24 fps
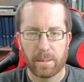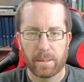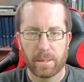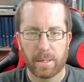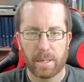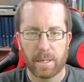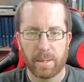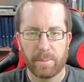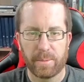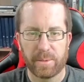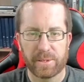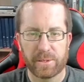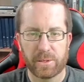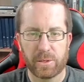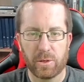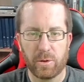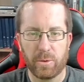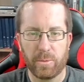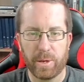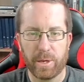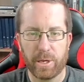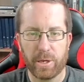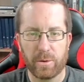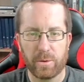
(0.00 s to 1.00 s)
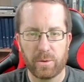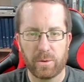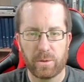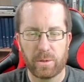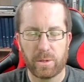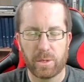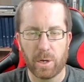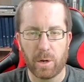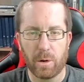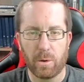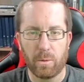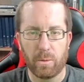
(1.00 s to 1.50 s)
I'm I'm assuming you
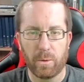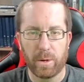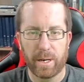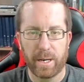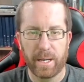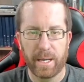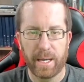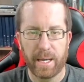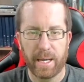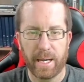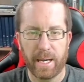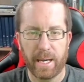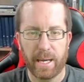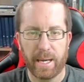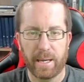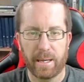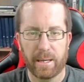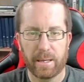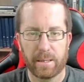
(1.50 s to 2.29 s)
don't want to hit